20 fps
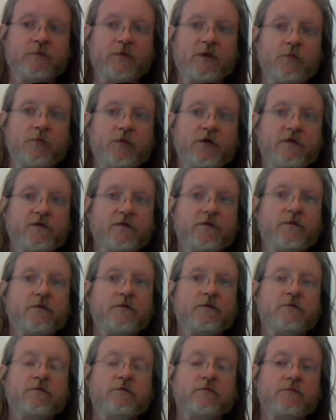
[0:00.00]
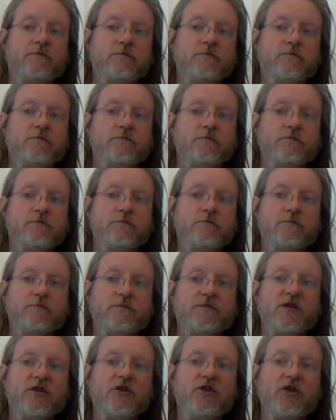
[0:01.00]
But
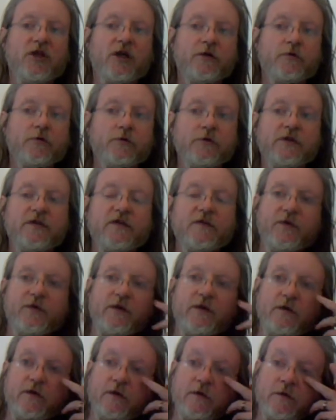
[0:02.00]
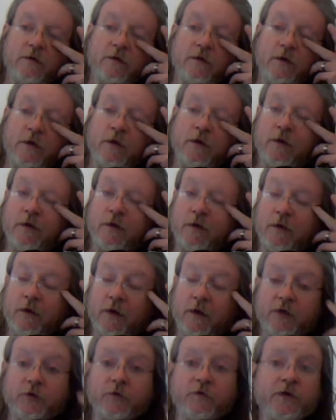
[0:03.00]
generally speaking,
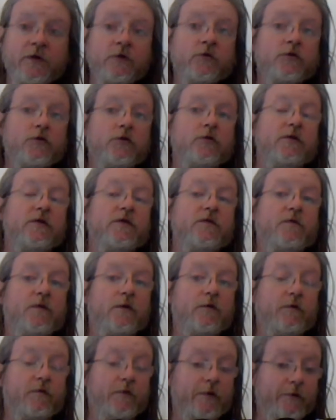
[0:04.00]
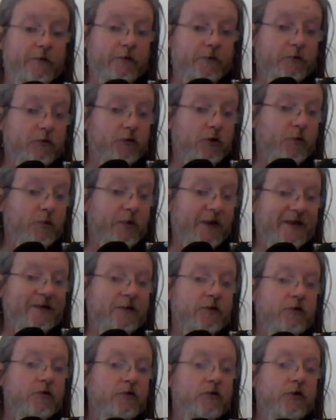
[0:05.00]
air traffic control is a very, very good job,
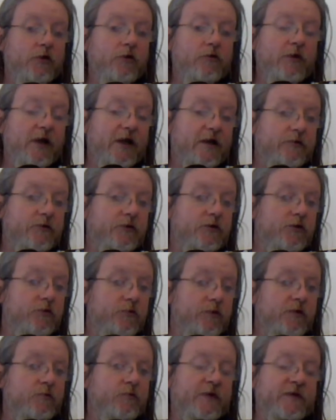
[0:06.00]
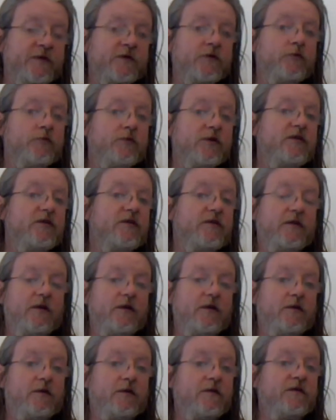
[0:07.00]
and you know how to do it once you reach
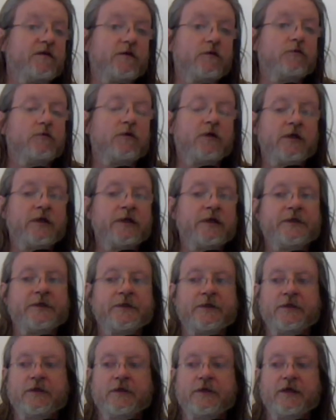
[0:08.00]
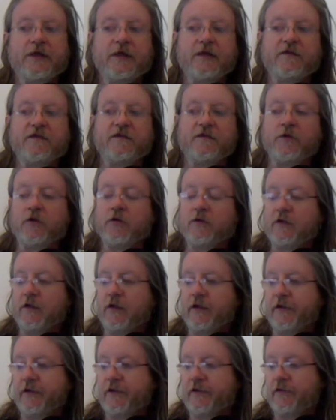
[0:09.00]
there. So it's not
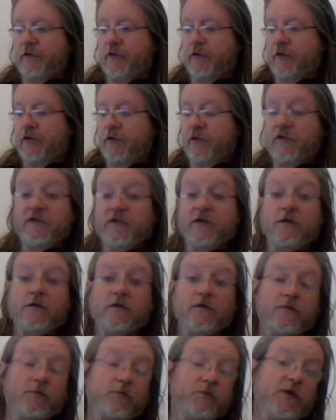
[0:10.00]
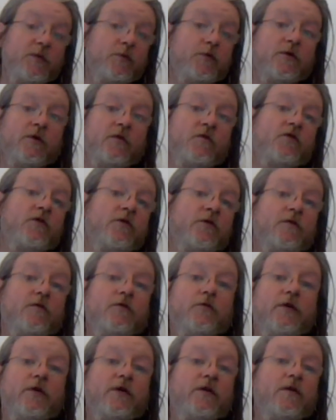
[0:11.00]
like they're going to sit people in front of
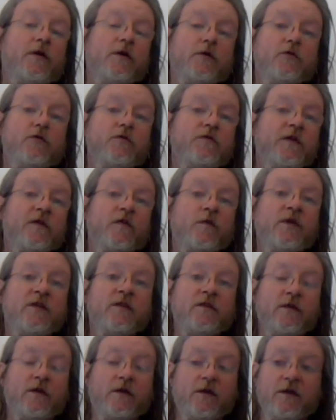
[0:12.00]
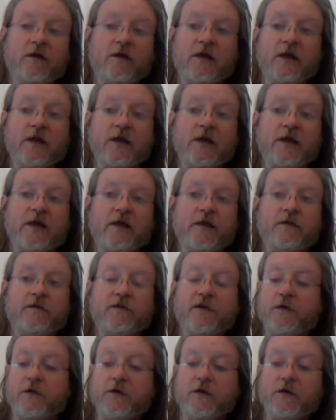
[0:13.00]
a radar who've never been there and
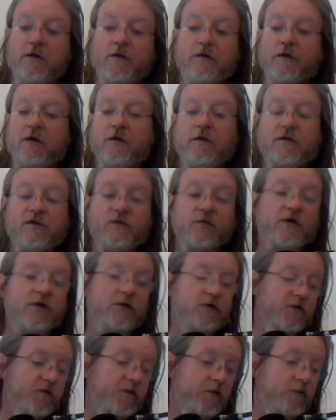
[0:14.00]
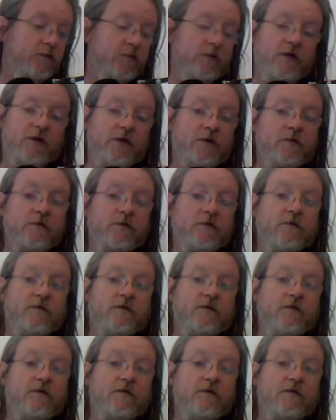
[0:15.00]
say, okay, here's the microphone, and